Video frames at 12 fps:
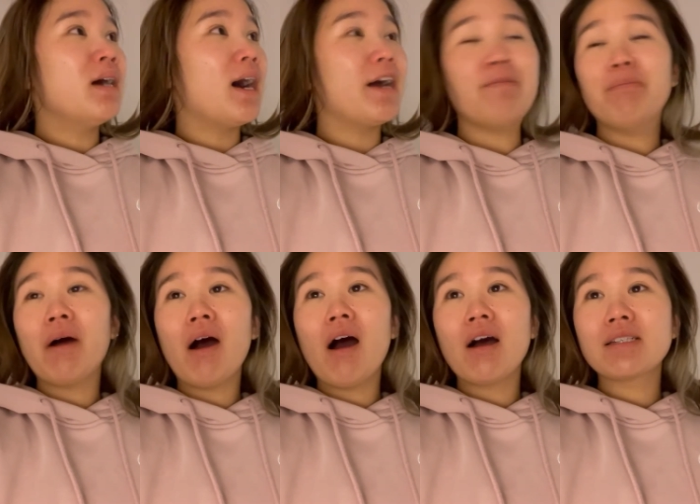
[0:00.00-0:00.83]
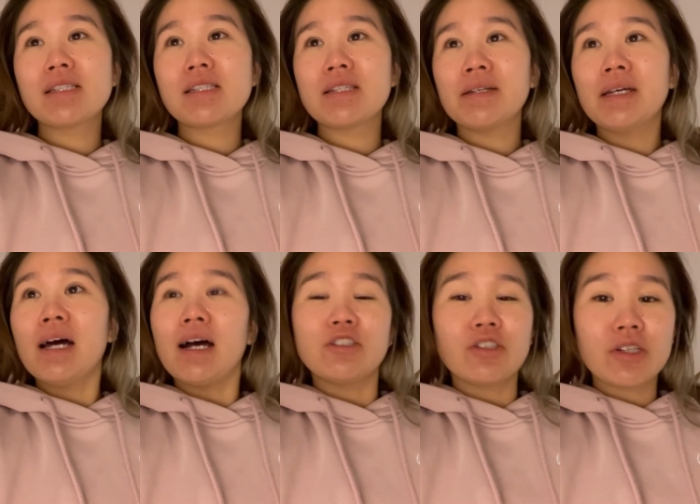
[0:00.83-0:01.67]
I boxed.
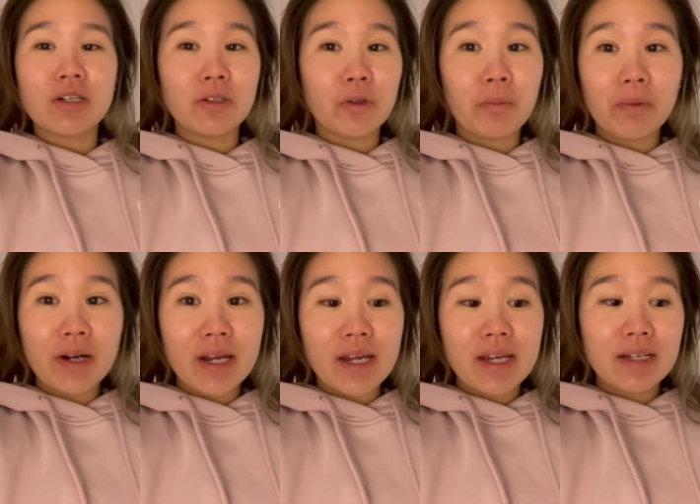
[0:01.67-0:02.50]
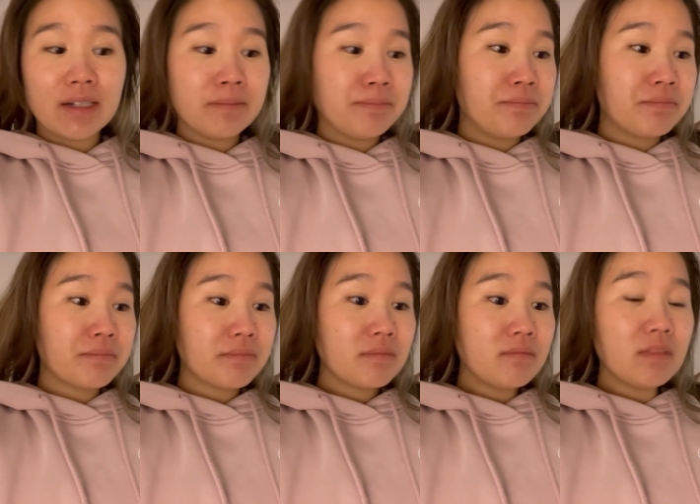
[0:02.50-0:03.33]
I just took a little break.
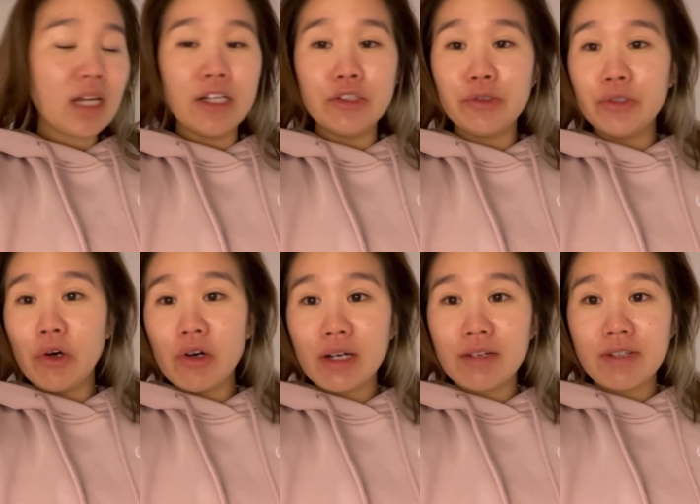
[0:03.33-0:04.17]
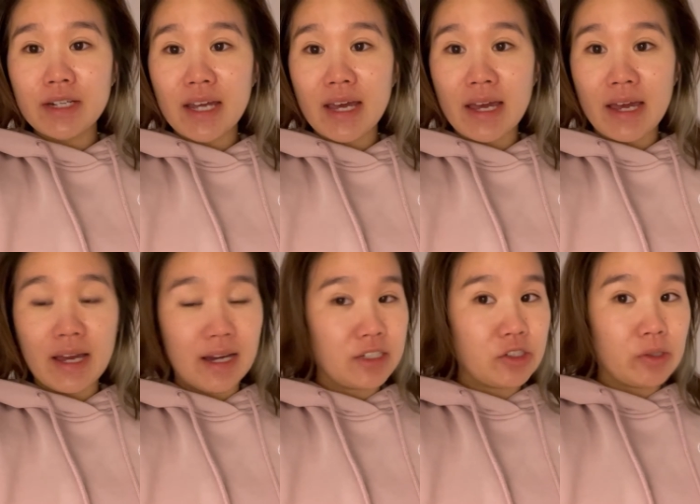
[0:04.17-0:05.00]
I do yoga every day.
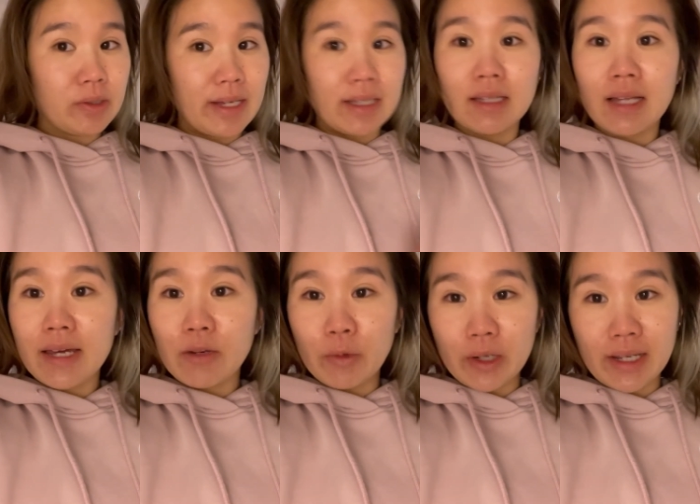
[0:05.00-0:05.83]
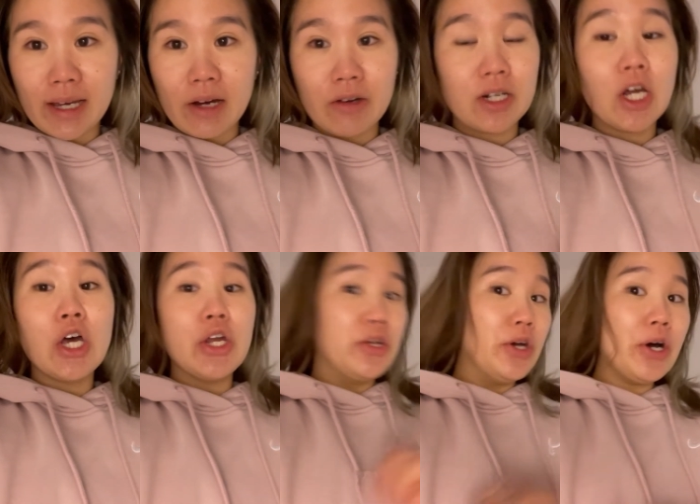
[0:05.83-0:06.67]
I do like light workout
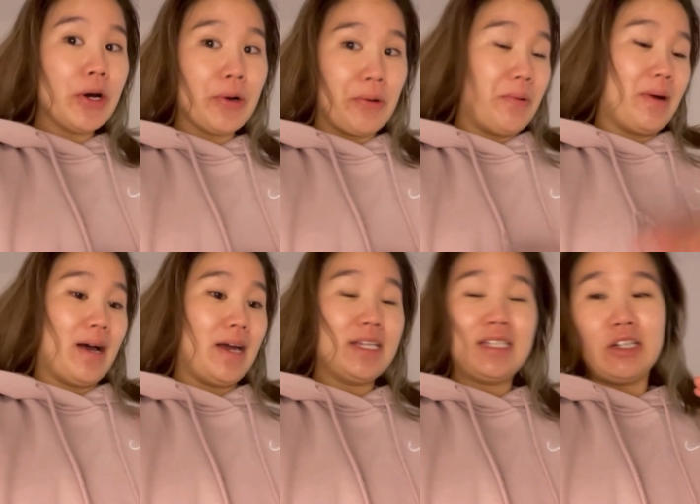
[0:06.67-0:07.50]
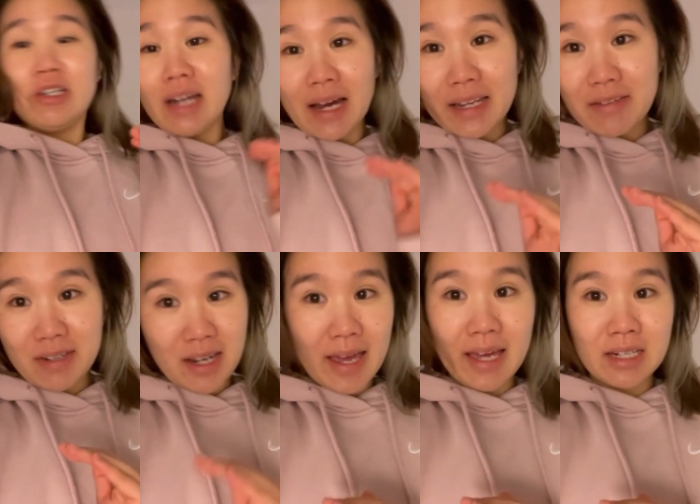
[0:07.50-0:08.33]
no, I could not even
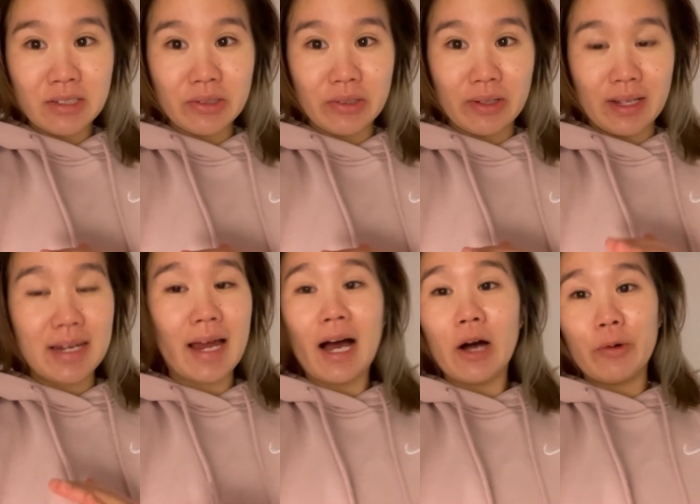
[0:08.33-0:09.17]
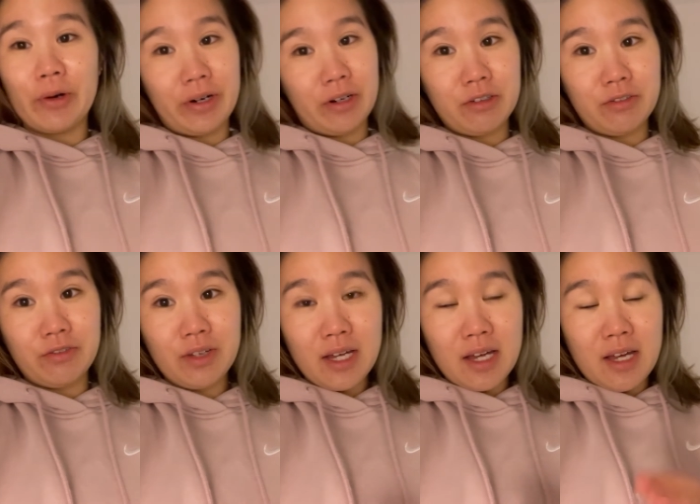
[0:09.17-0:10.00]
handle an hour
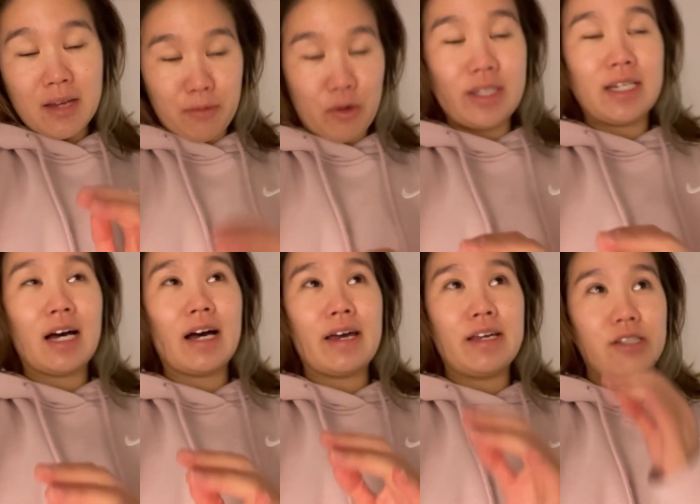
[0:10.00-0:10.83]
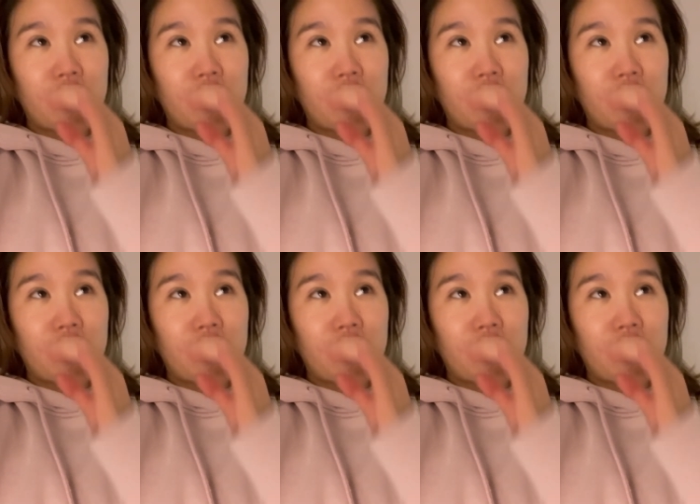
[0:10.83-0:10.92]
of Muay Thai.